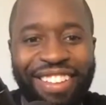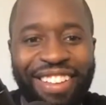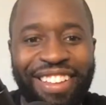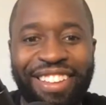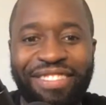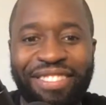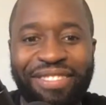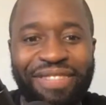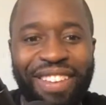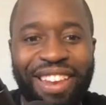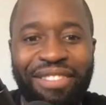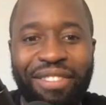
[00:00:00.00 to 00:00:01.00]
I
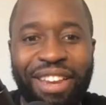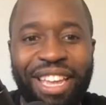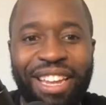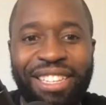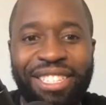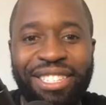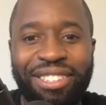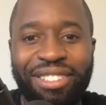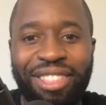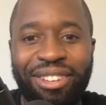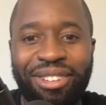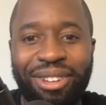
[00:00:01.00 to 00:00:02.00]
never really
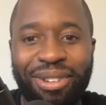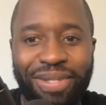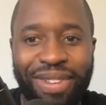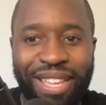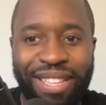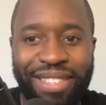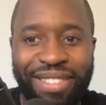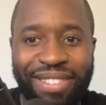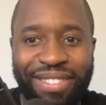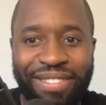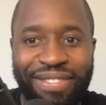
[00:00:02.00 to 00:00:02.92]
understood the good old days